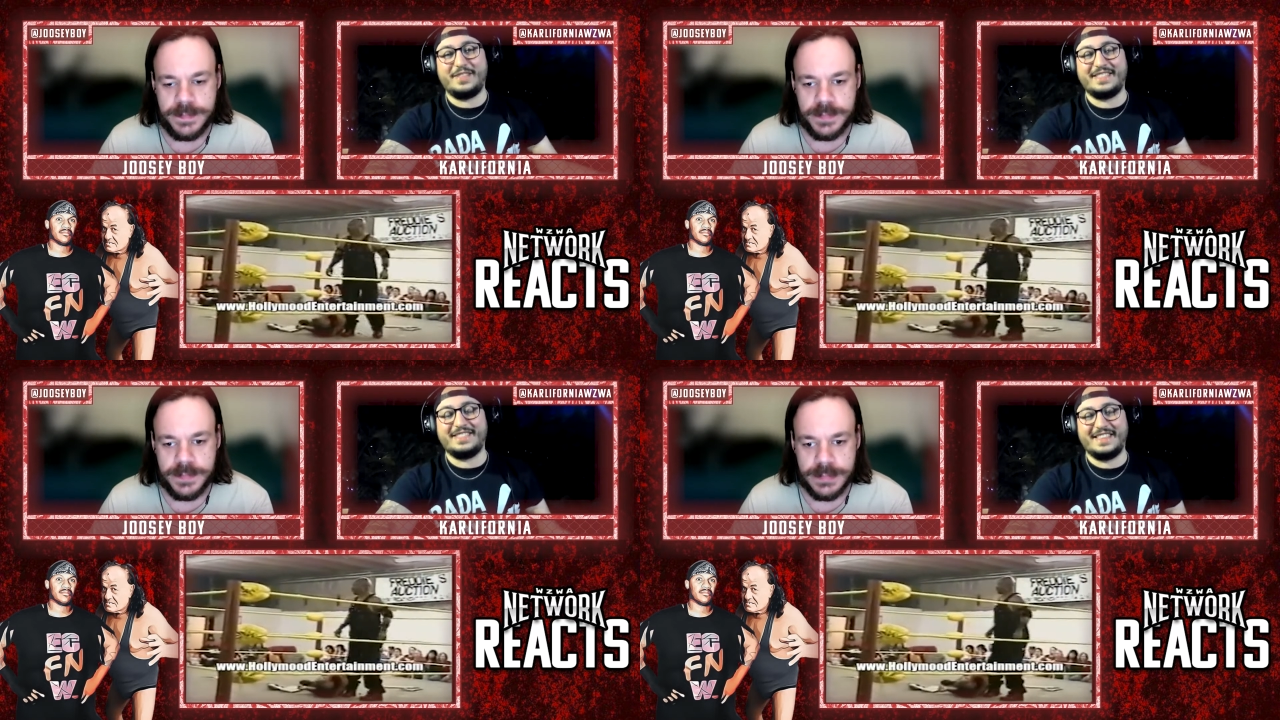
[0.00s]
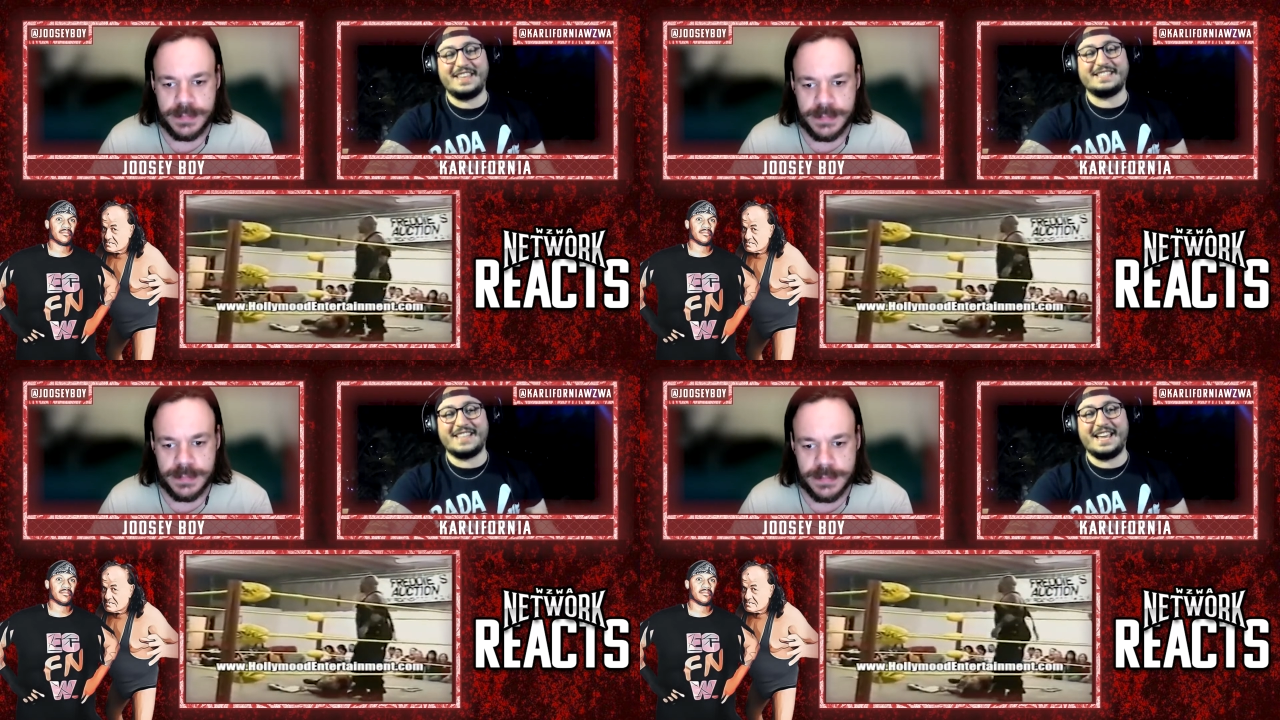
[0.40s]
Speaker 1: man.
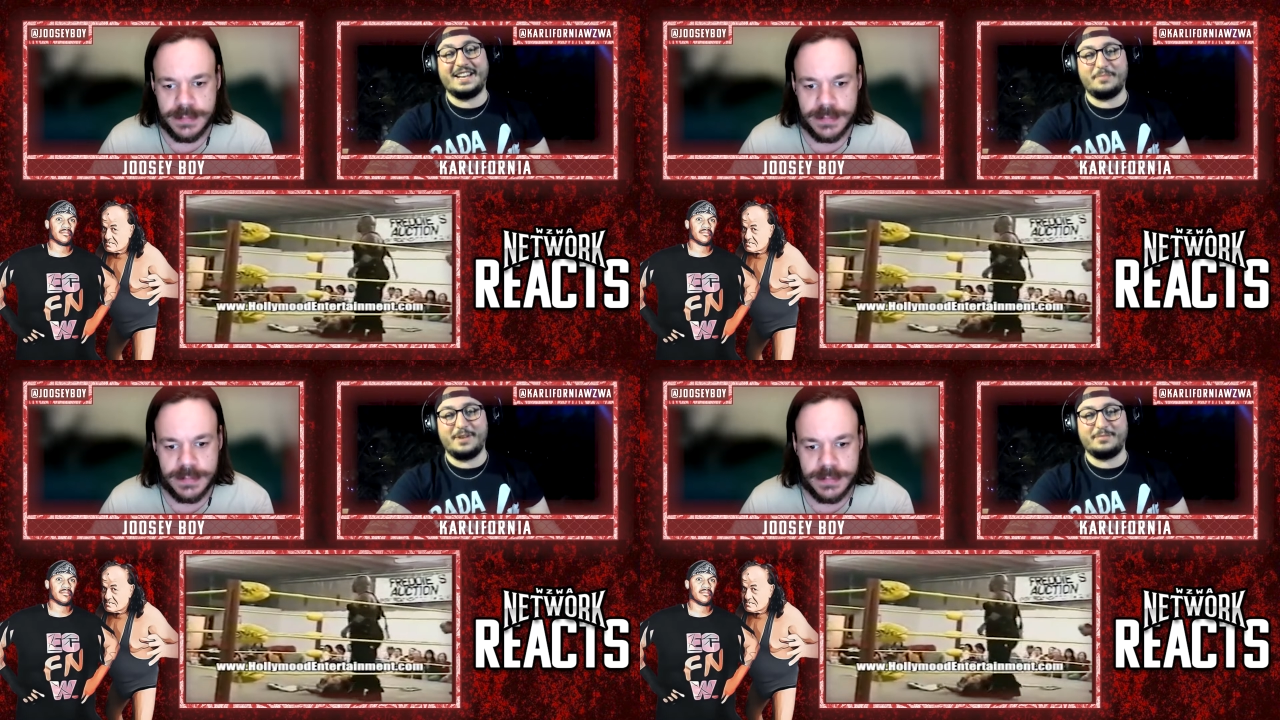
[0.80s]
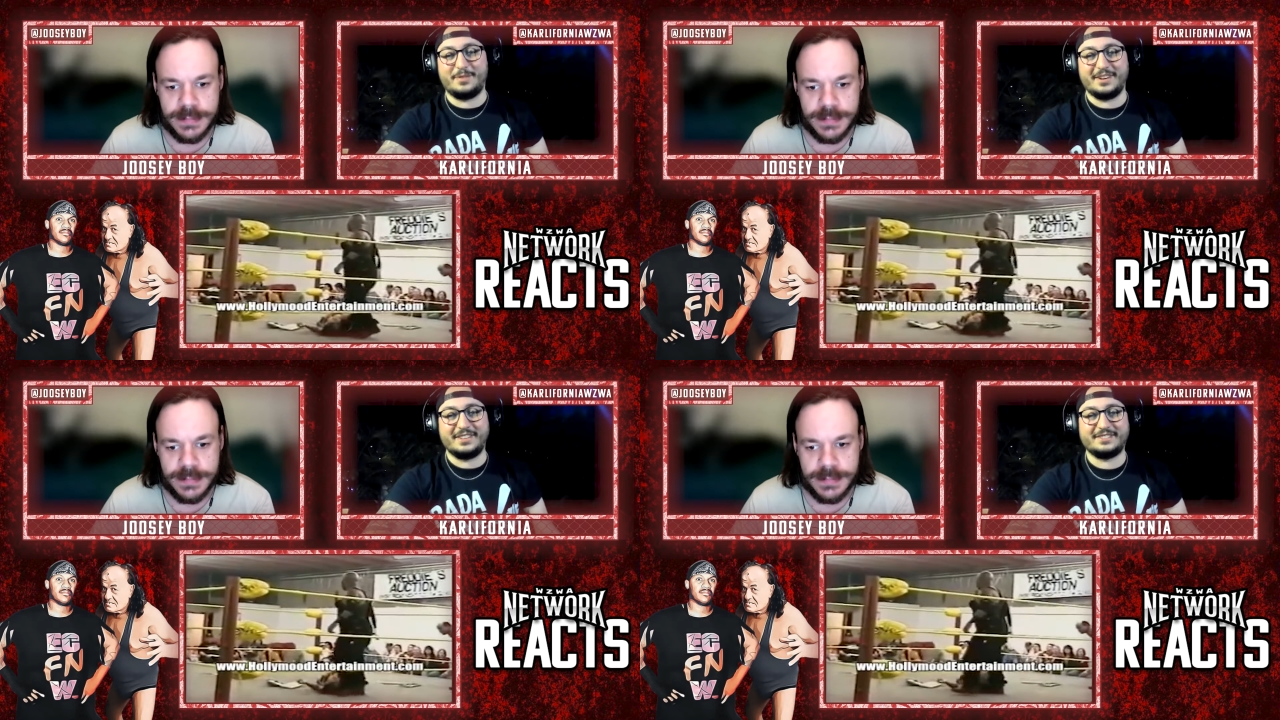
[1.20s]
He's laying him in,
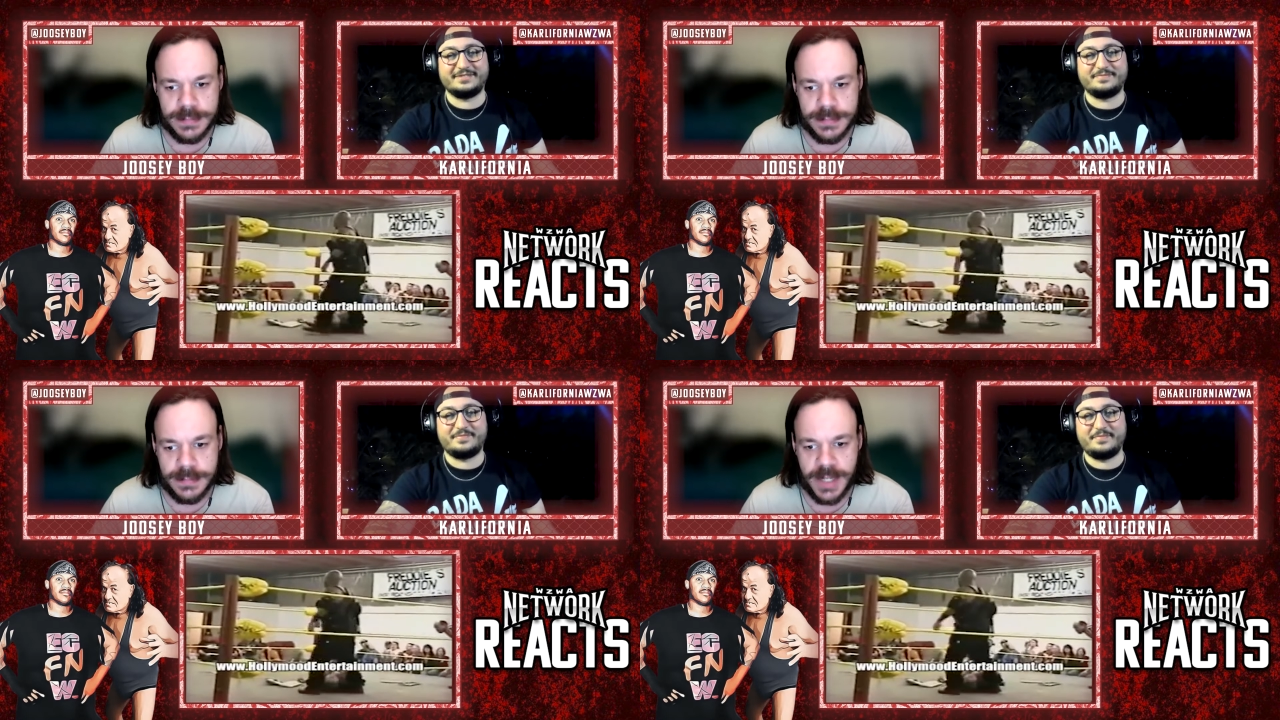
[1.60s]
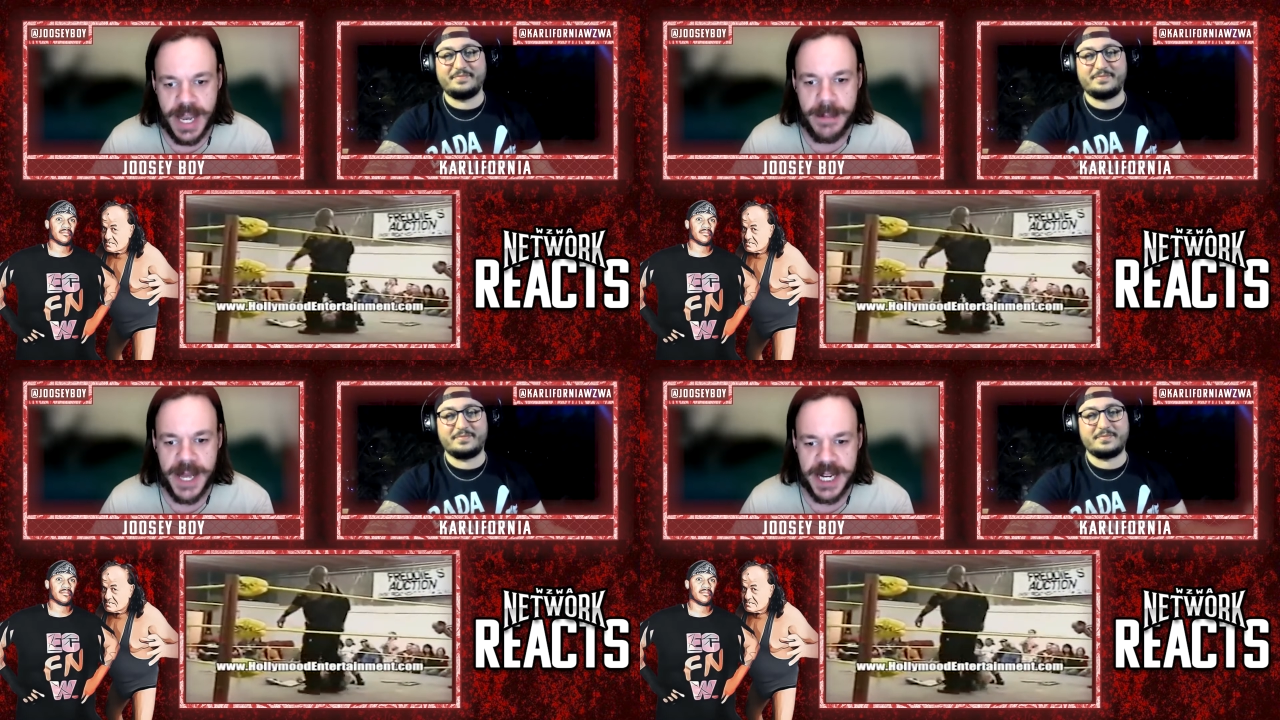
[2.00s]
bro.
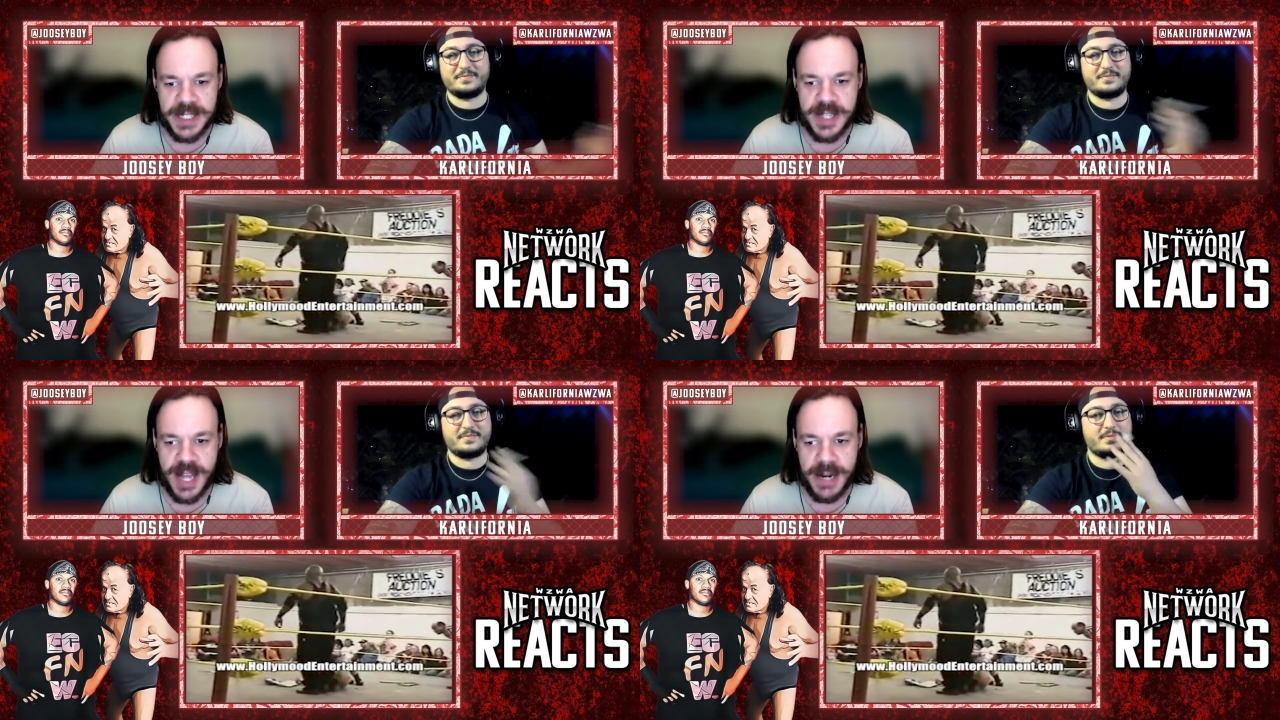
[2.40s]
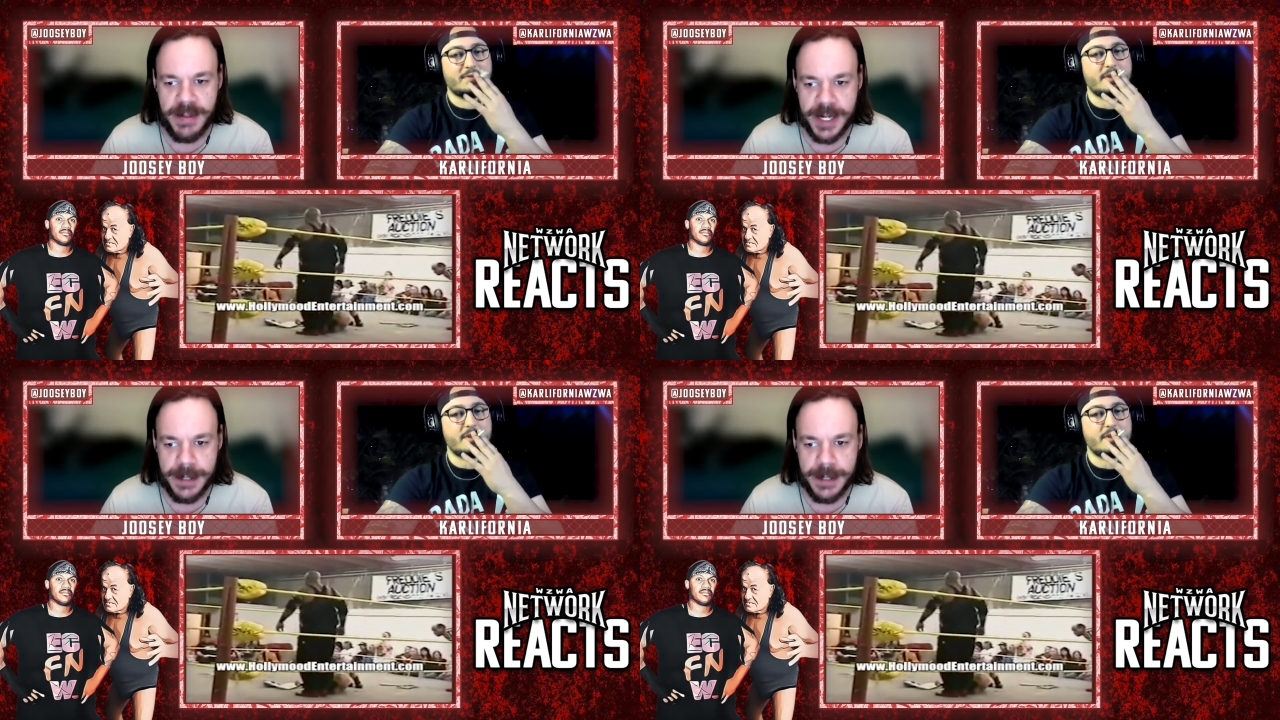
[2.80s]
Speaker 2: Yeah, man, he's laying him in.